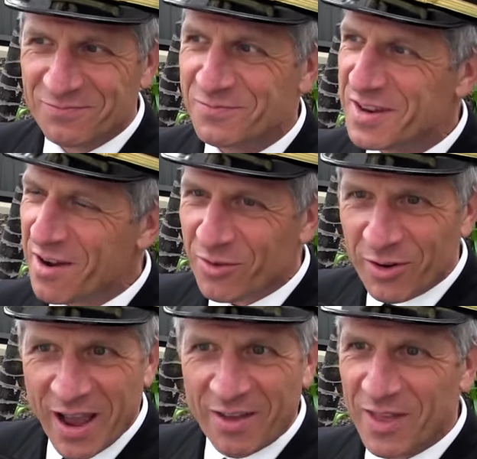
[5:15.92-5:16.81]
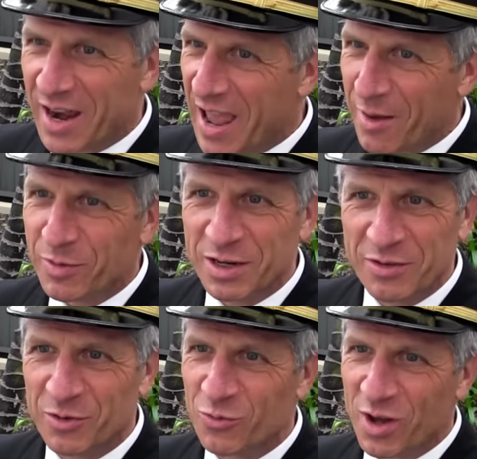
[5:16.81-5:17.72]
Never had that happen
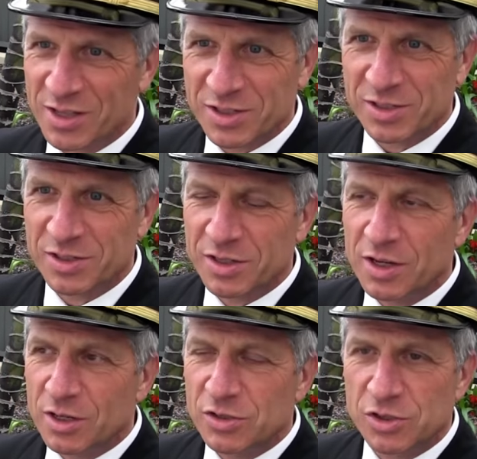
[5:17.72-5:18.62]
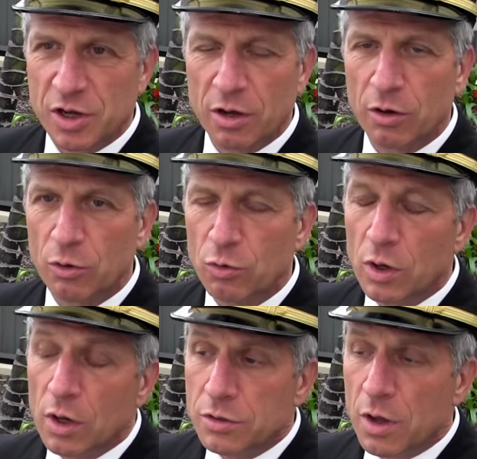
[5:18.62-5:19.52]
even once. So,
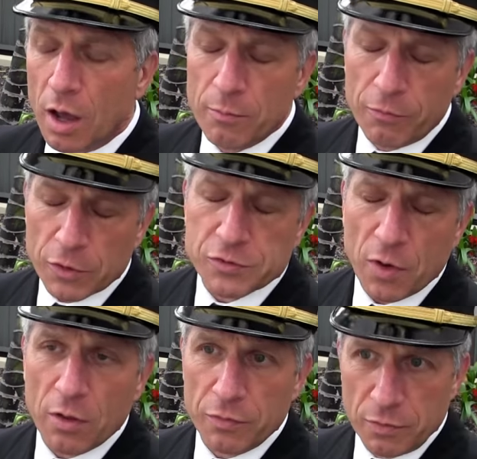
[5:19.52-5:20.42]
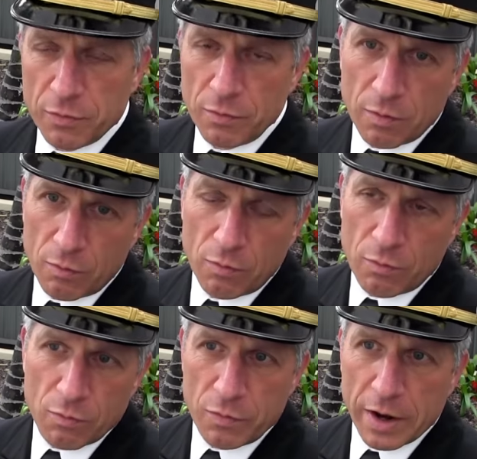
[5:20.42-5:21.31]
first of all,
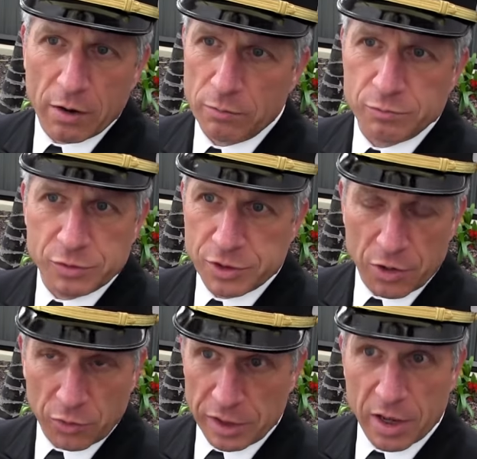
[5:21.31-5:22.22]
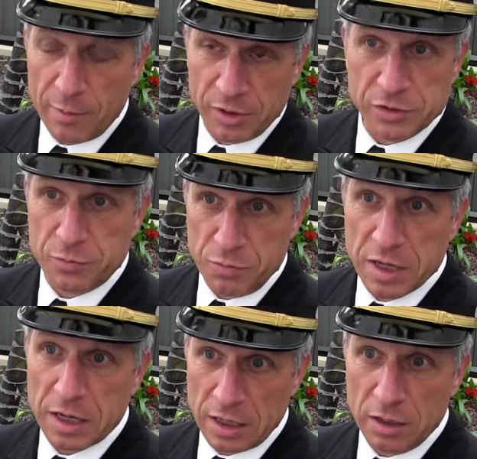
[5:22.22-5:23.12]
they're generally coming to
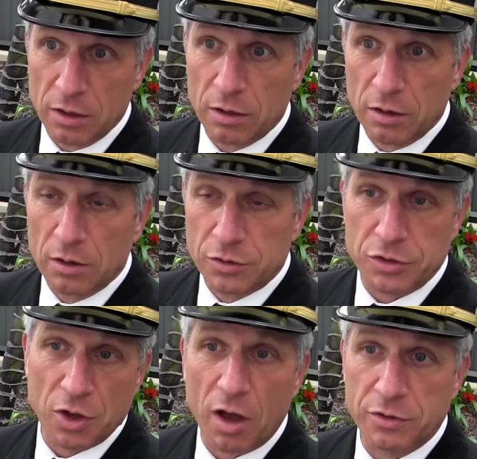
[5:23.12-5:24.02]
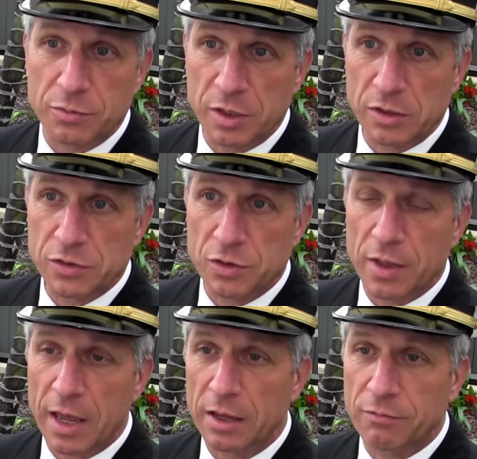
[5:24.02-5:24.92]
me to talk to me, so
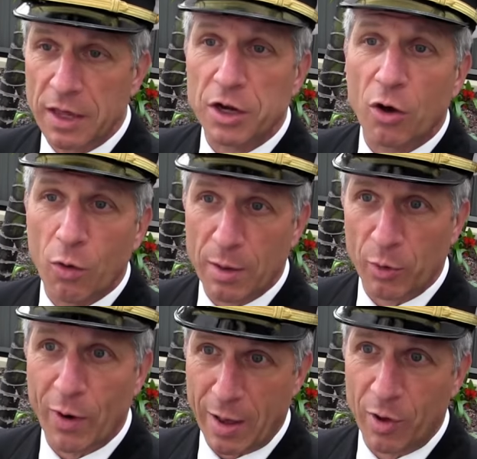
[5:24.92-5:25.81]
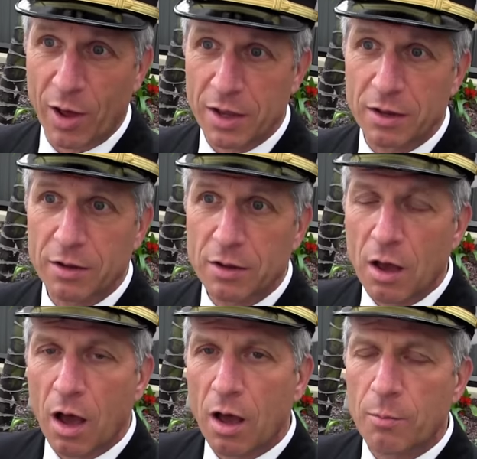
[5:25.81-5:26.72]
they know I'm a rabbi.
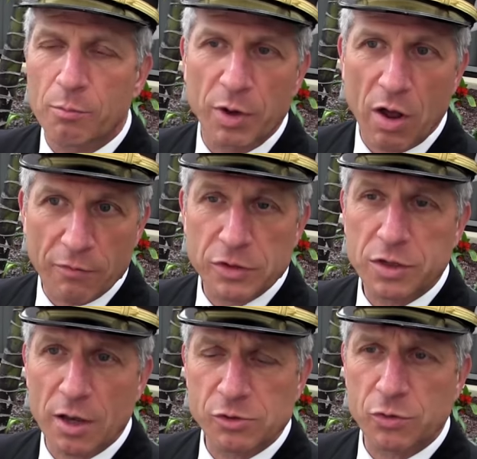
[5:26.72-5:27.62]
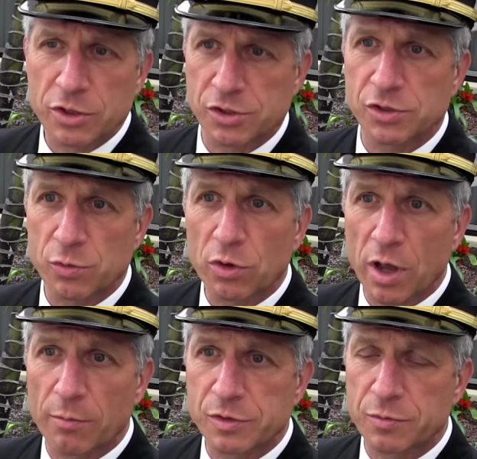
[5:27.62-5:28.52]
But oftentimes Christians will
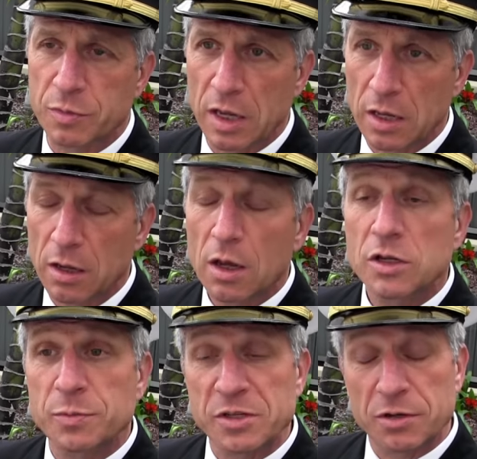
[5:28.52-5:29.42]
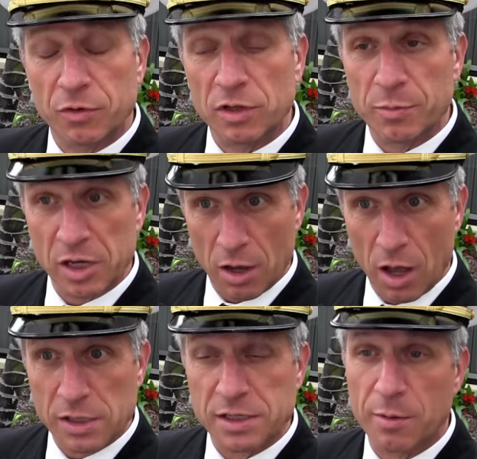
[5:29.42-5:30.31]
come to me specifically
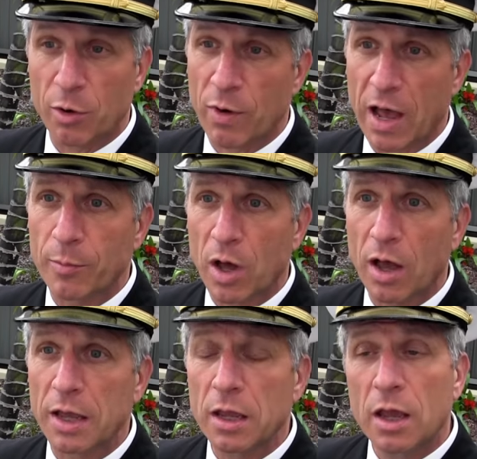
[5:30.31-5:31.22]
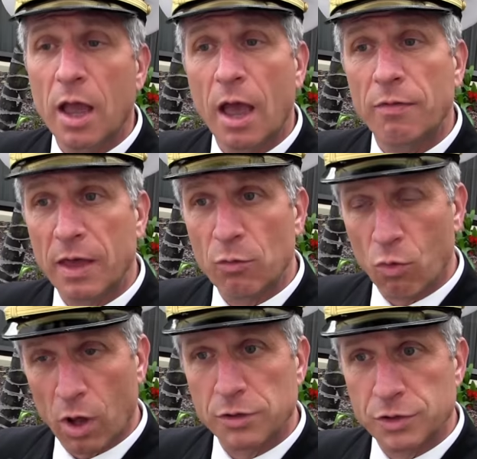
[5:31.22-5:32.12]
because I'm a rabbi, and they
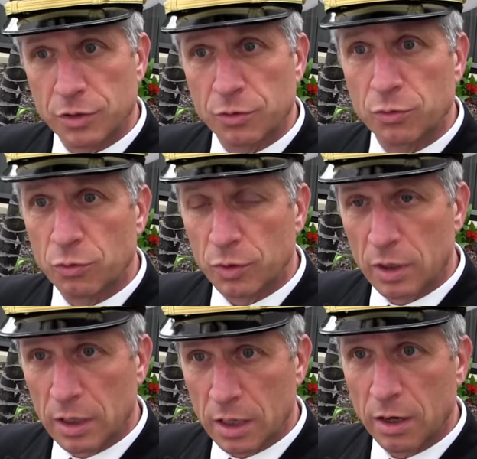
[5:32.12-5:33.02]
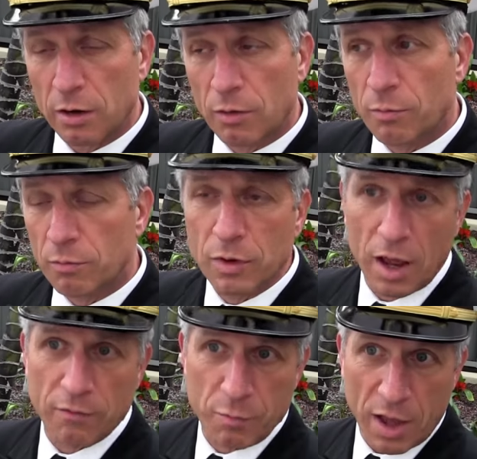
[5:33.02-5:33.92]
want to hear
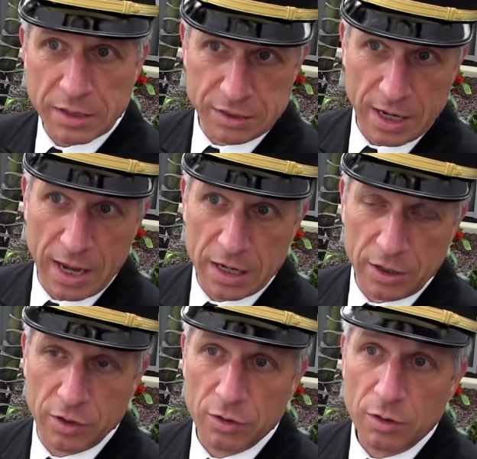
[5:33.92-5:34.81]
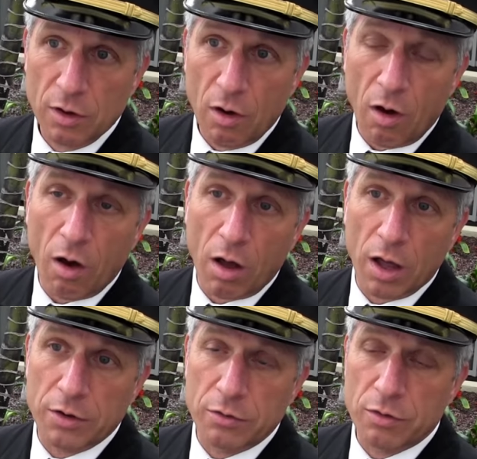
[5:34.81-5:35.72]
kind of my take
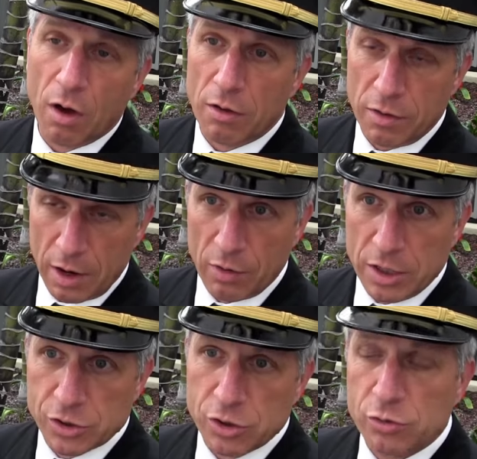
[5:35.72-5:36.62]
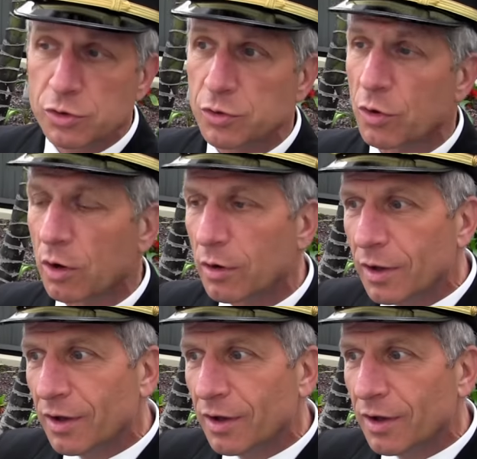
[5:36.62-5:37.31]
on their issues, or